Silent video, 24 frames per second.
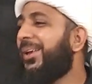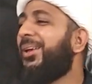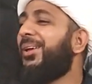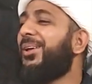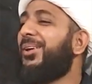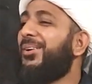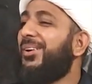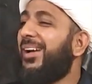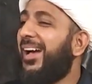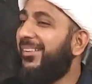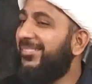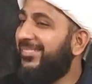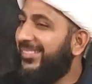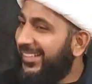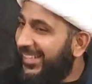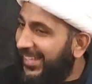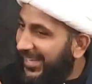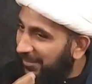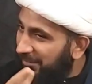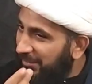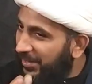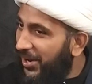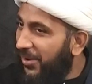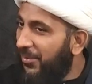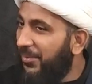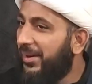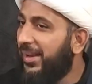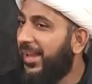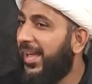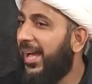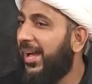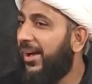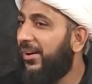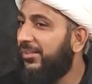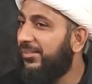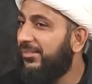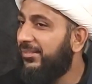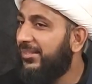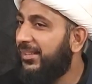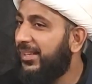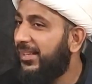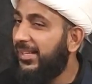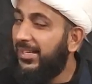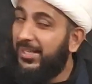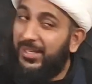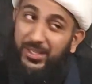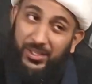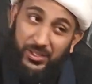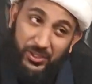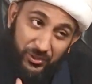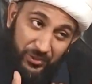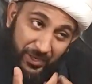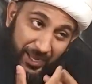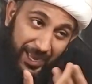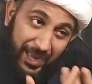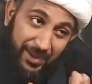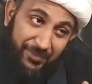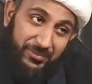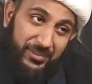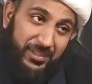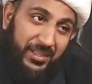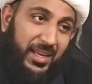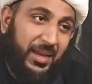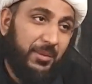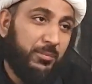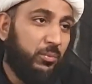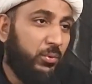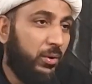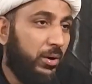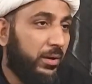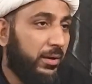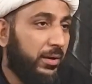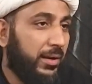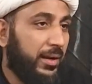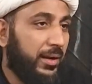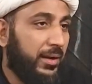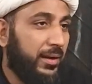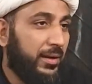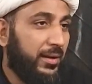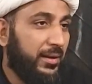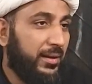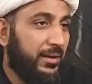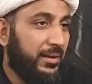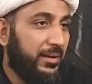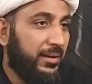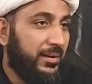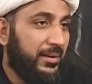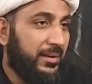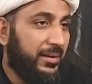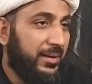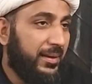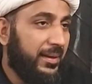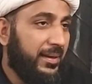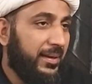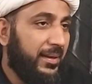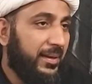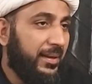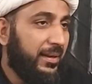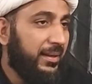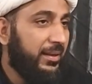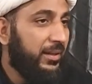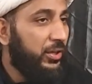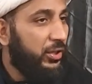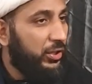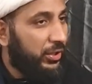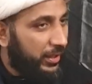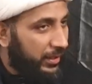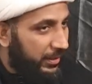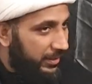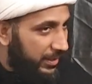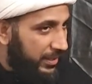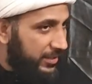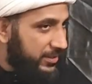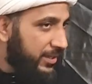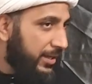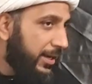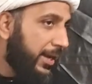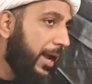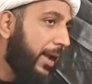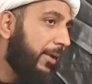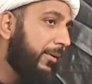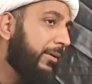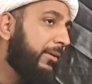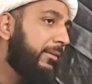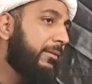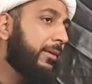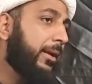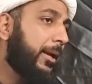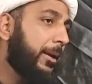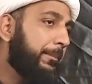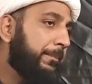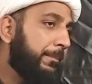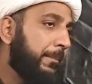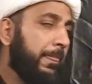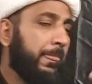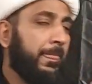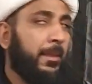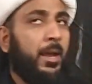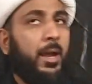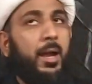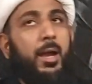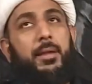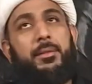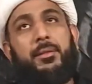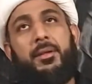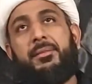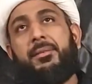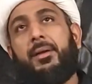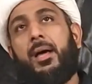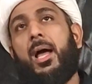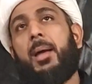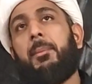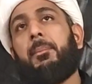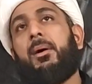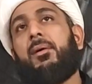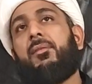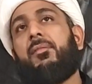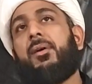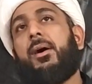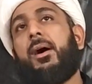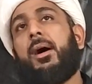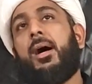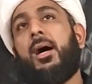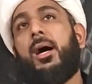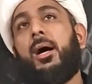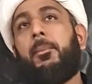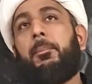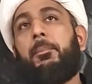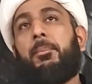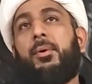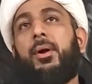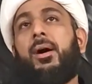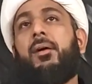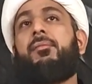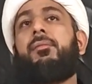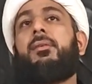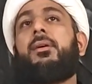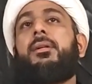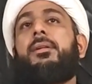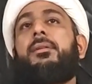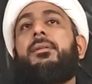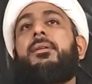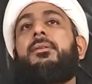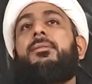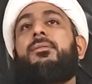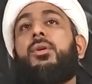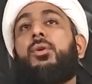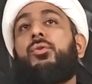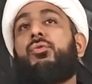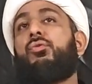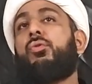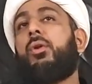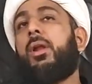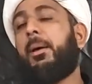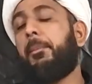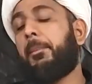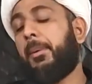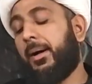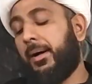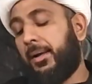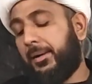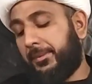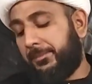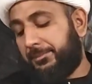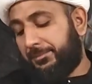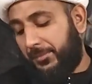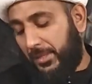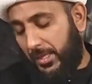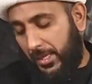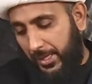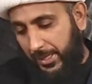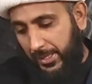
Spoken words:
You have to keep going out. You have to keep working. It is a guarantee. In the time of Prophet Sulaiman,